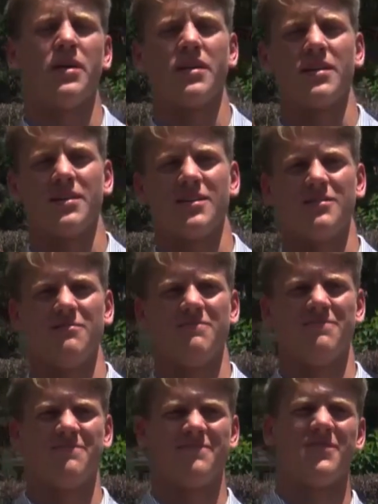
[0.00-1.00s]
But
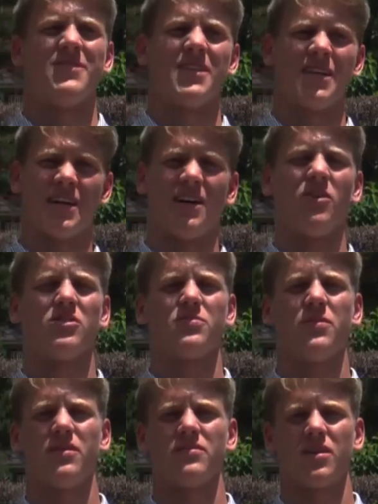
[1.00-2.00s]
Oaks
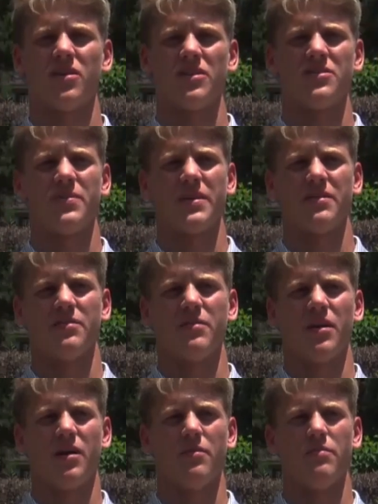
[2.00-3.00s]
Bluff's always been
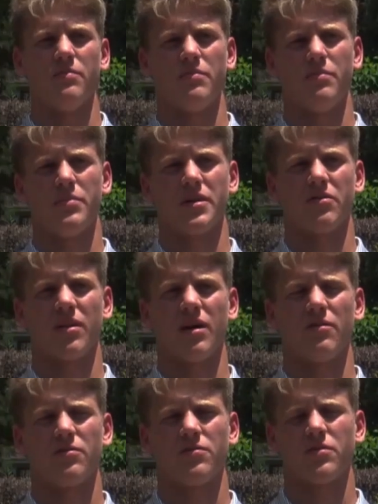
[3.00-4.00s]
a big
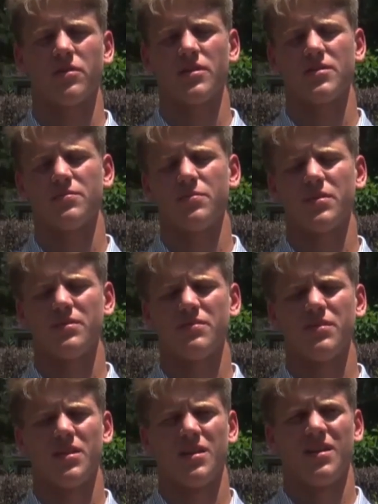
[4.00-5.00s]
rival for us. But
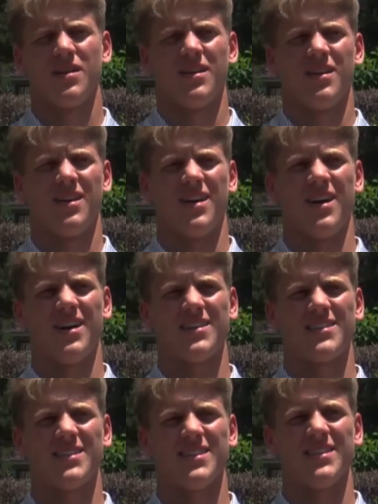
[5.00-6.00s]

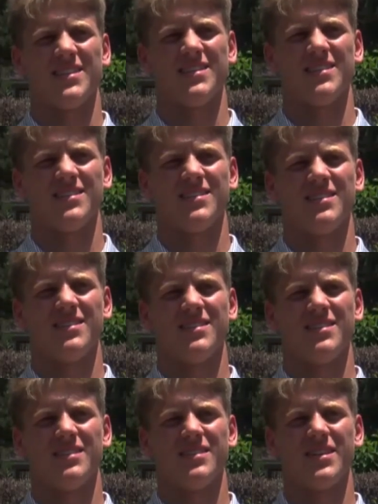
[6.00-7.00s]
honestly,
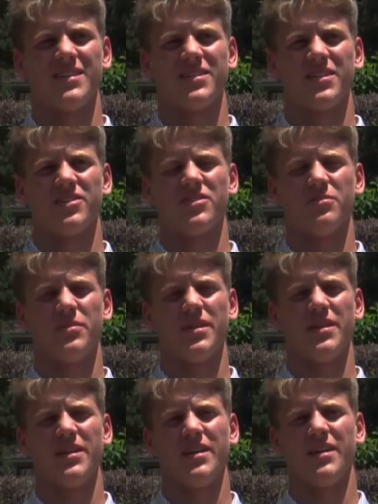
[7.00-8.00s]
this year to
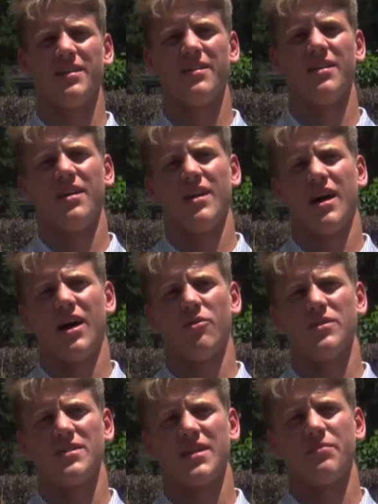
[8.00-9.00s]
me, I
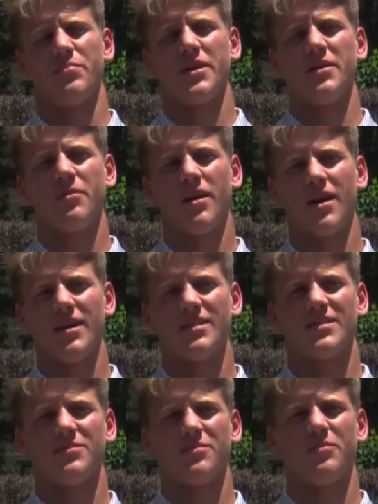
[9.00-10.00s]
would say
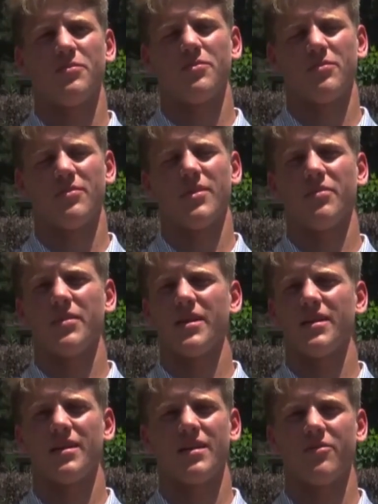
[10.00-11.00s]
Piedmont's. I
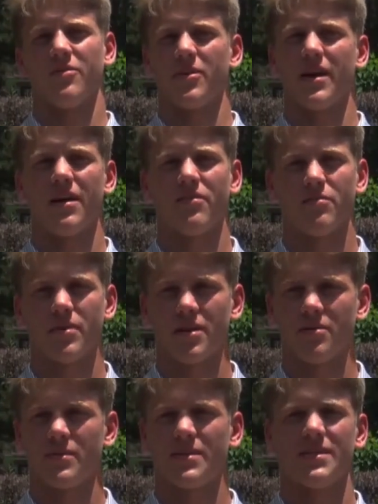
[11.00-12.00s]
mean, we haven't beat
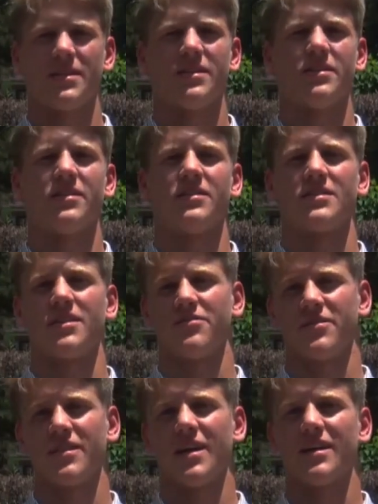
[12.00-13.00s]
them in 10 years. I
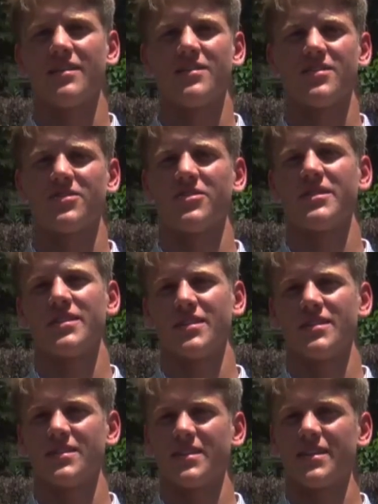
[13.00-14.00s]
feel like the streak
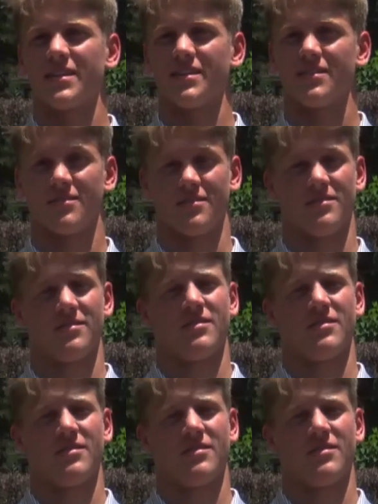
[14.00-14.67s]
needs to end.